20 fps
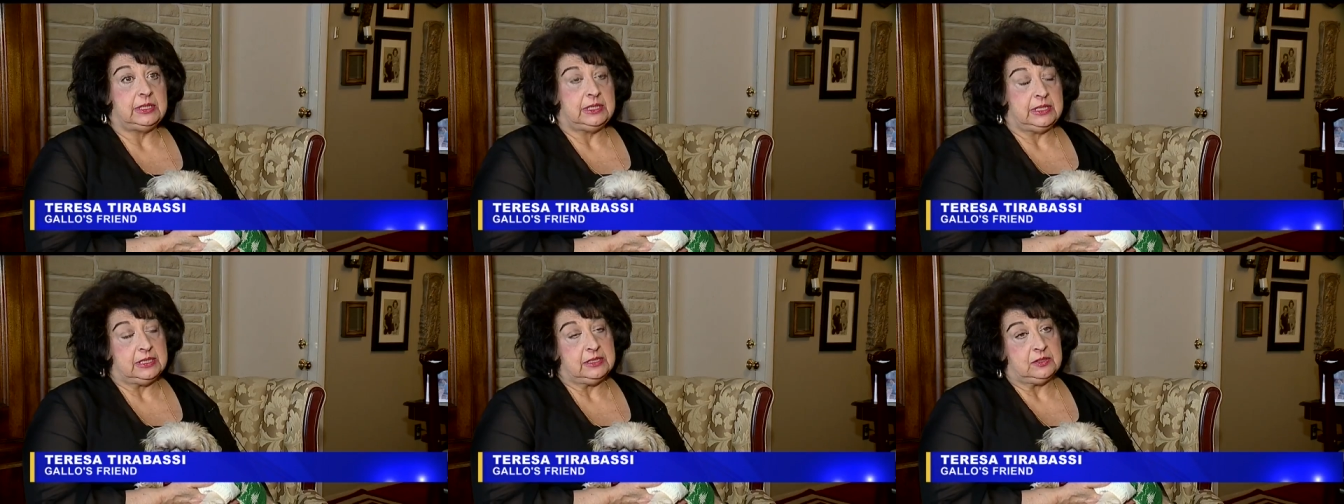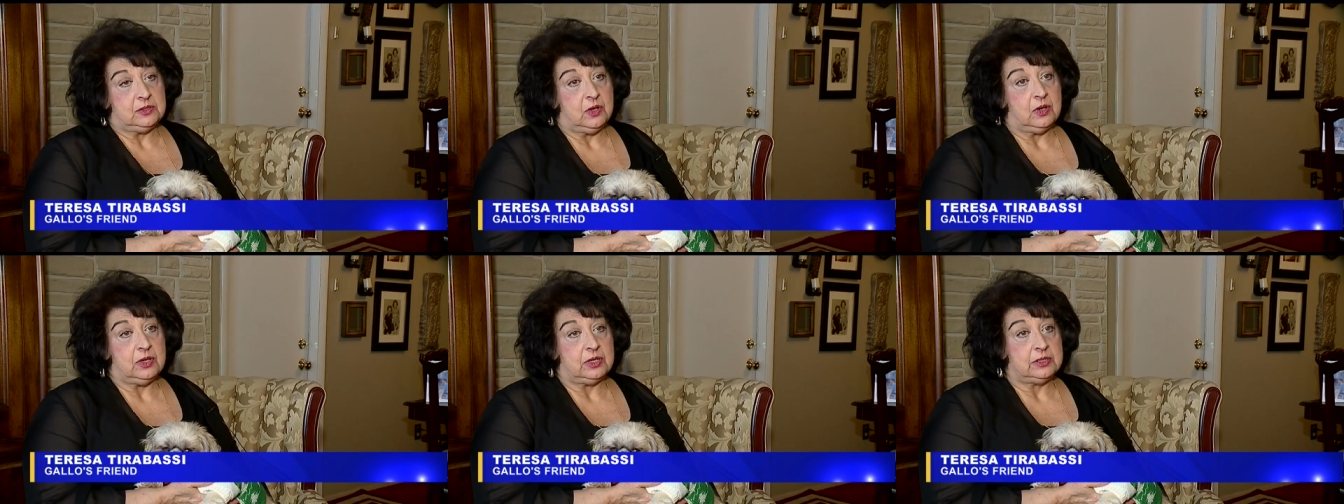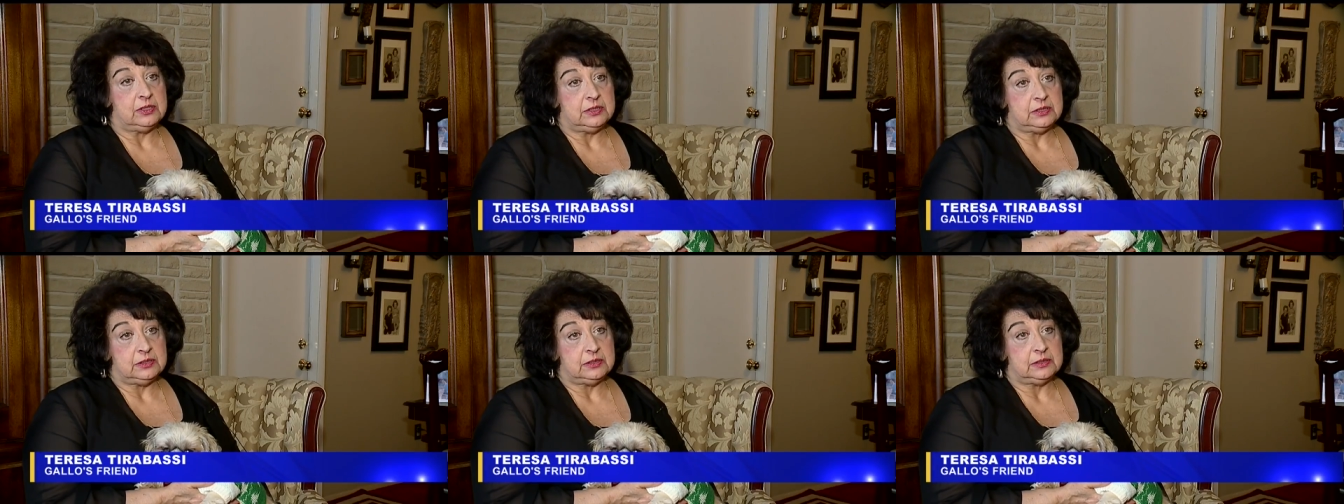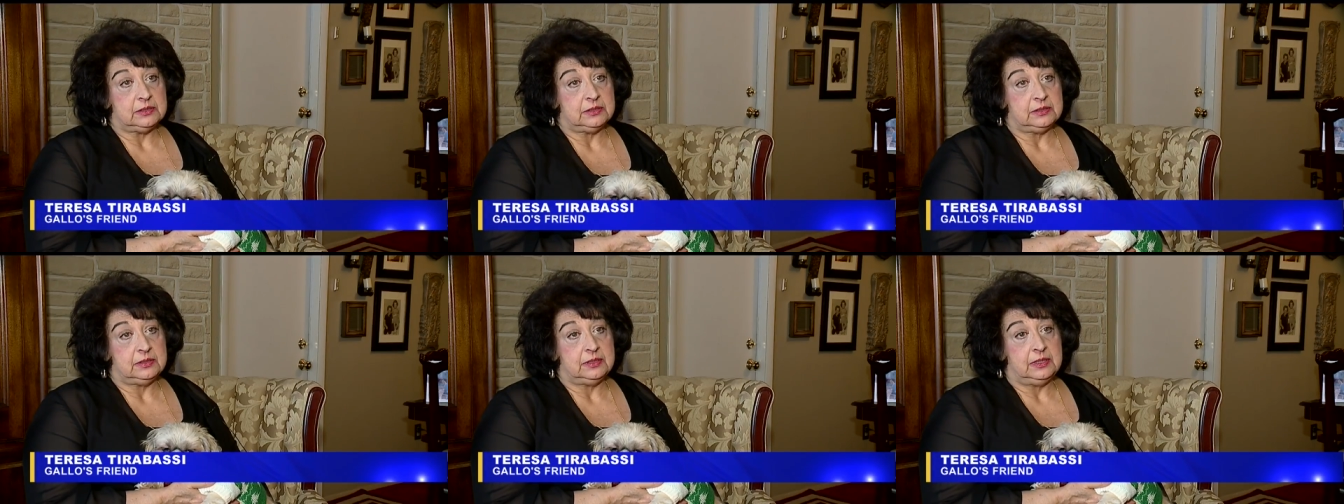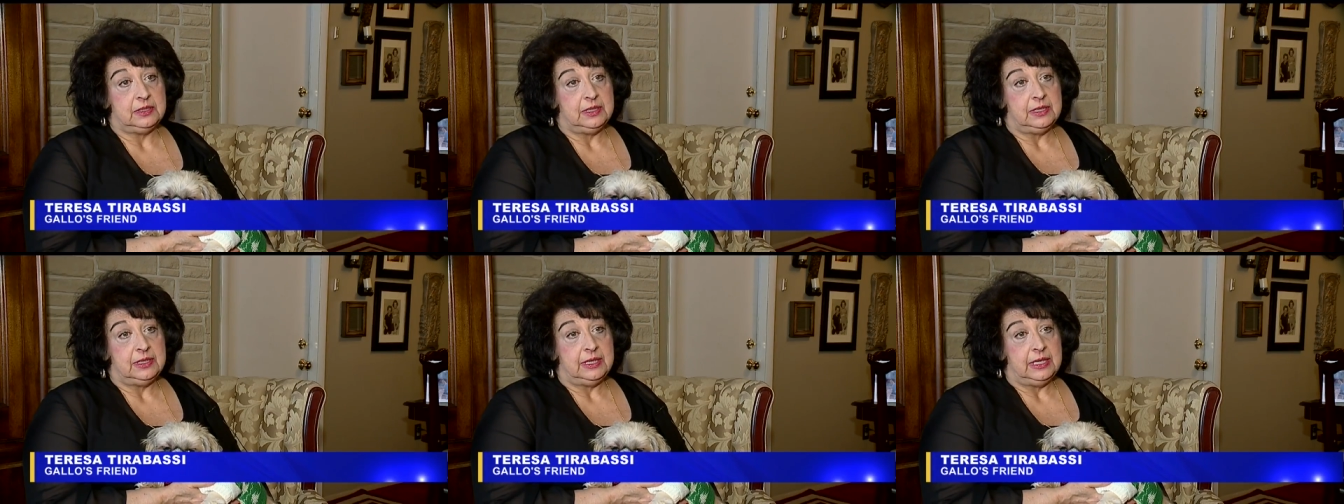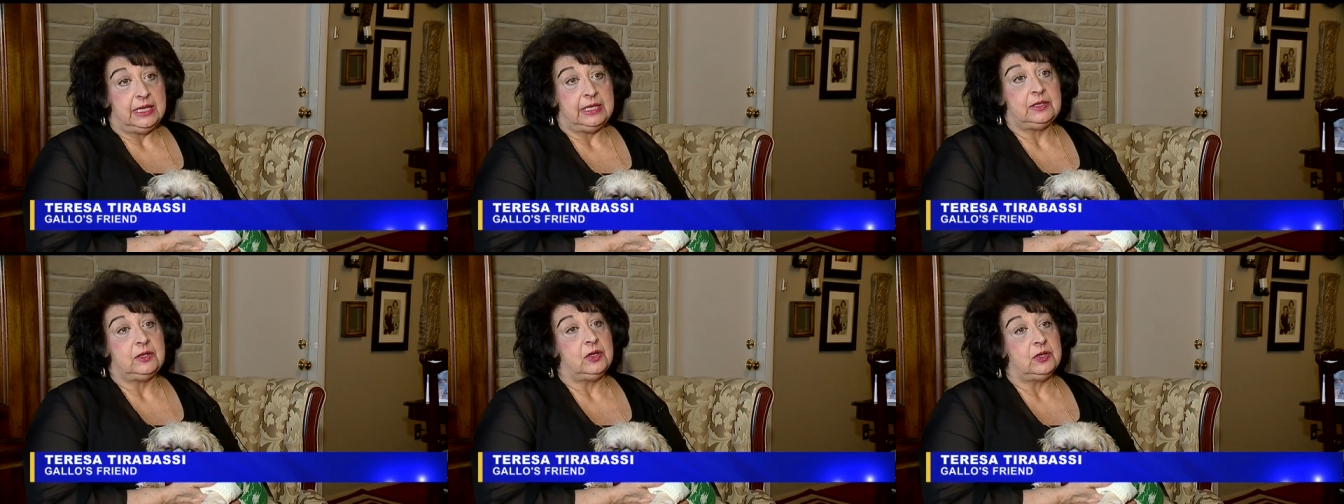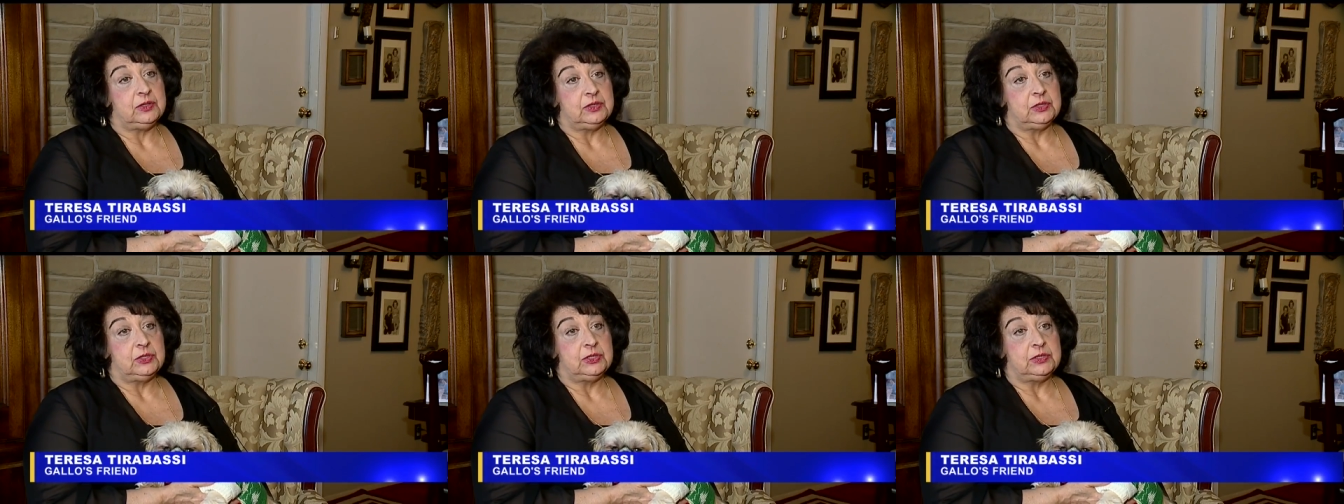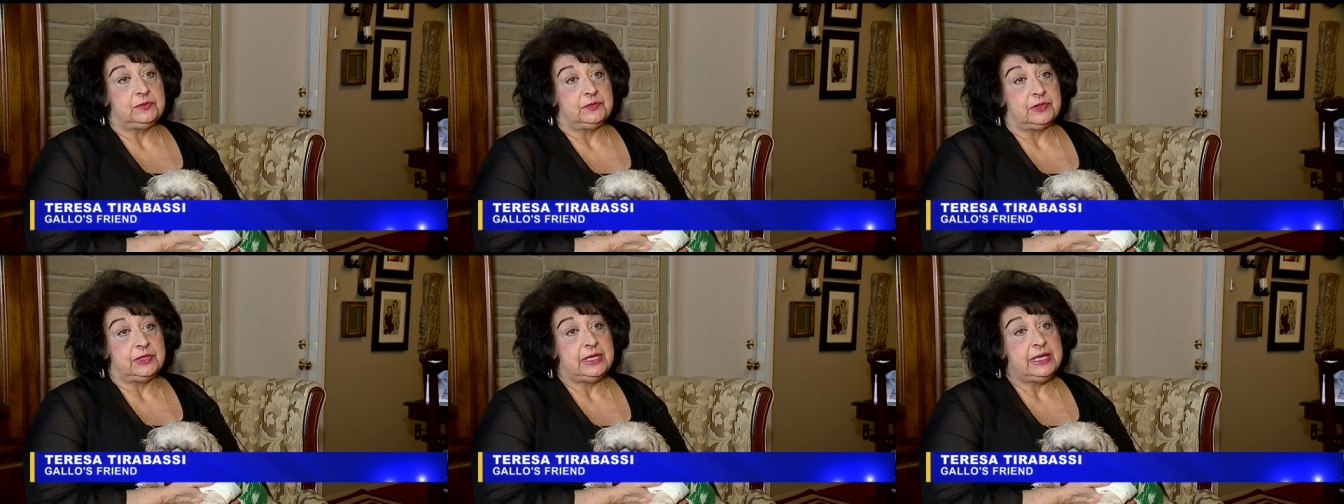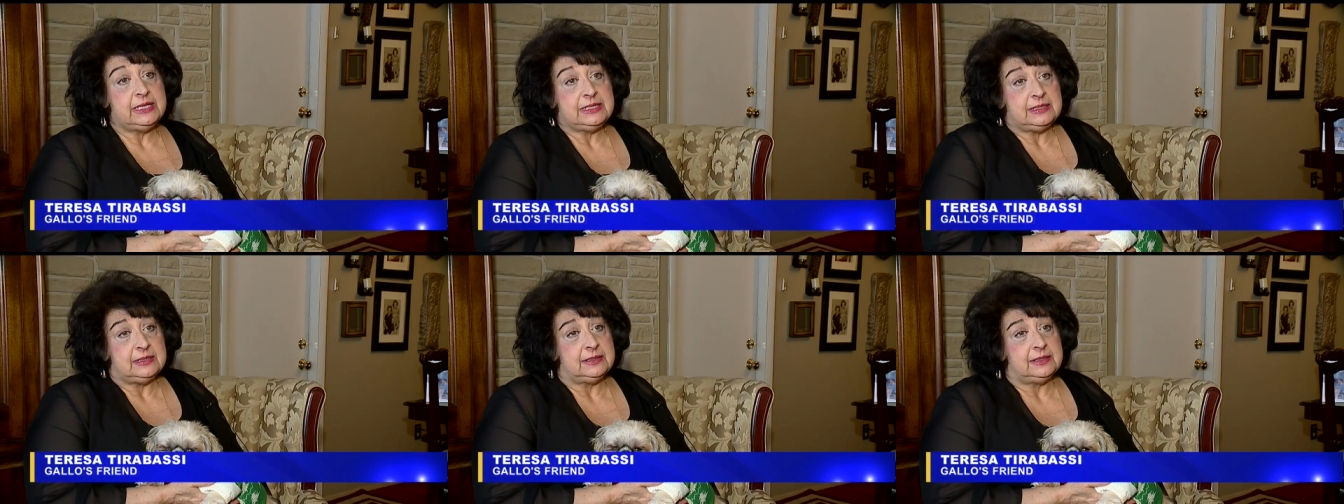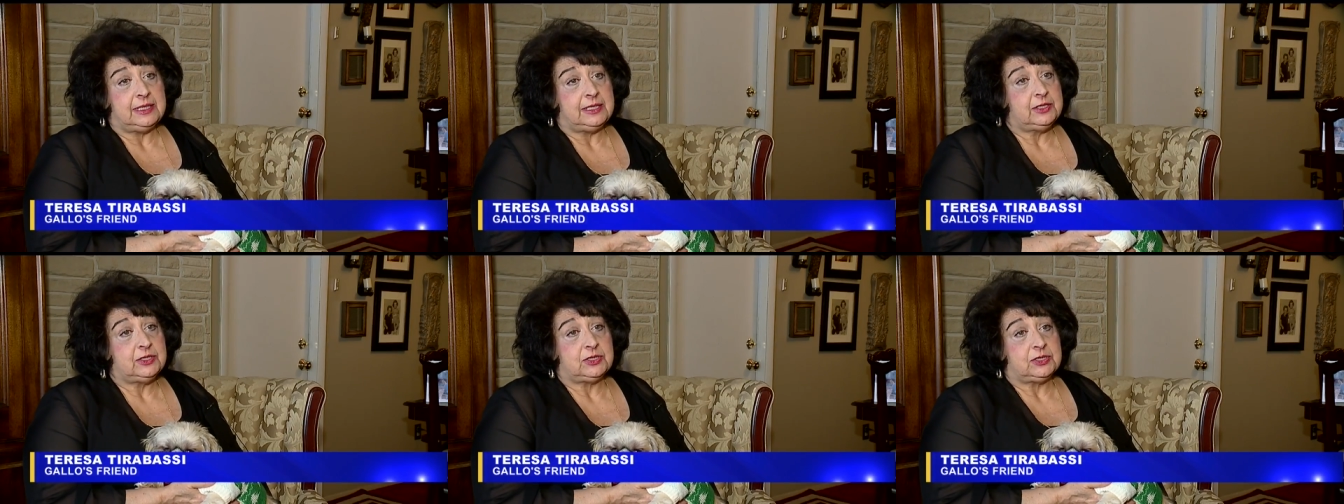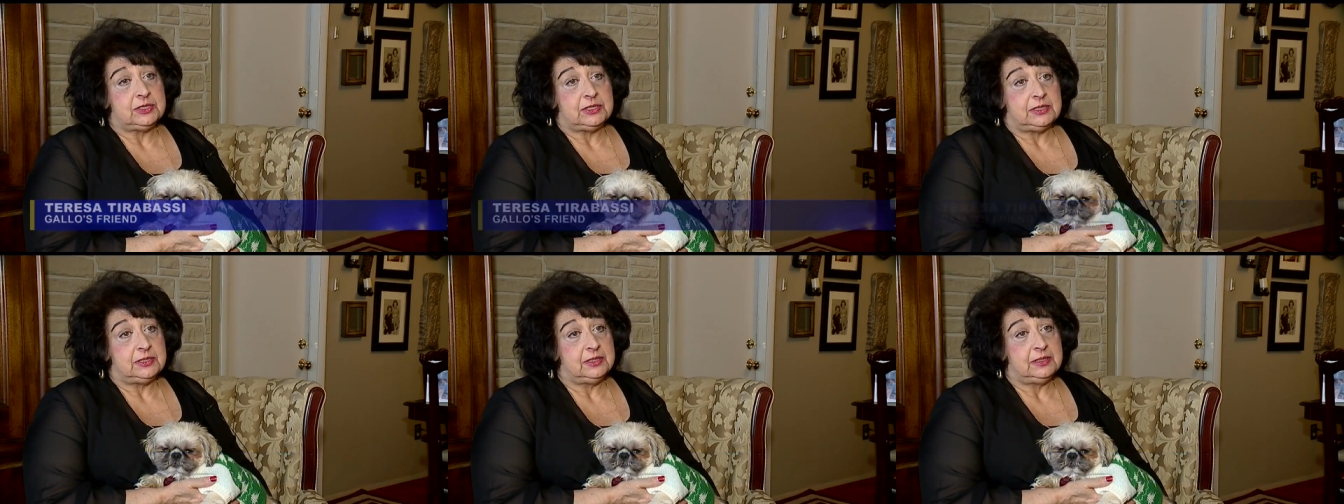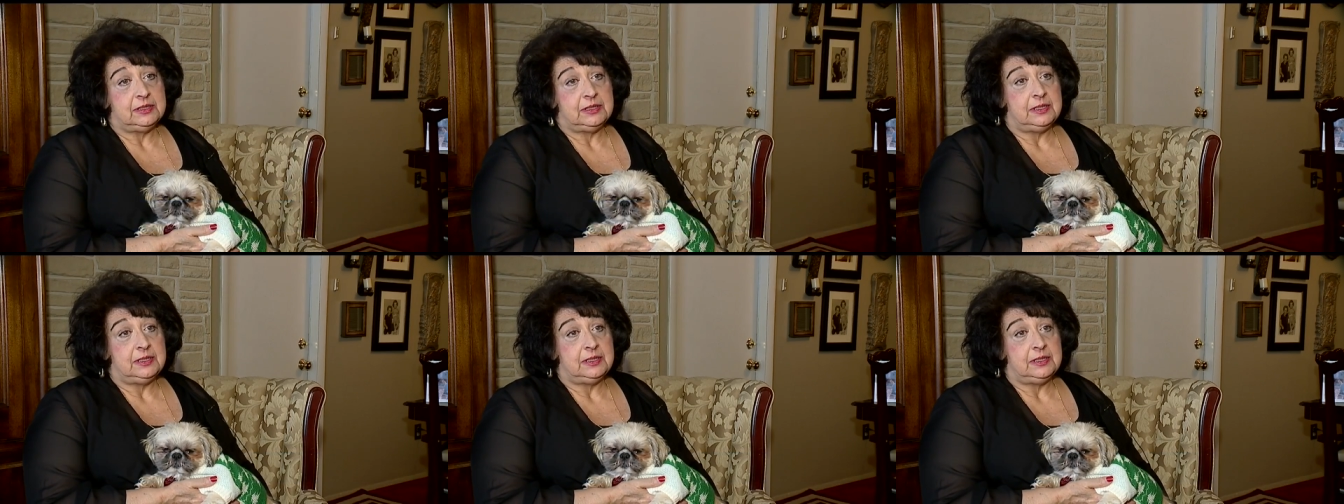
in his heart and all the good for he's a legend.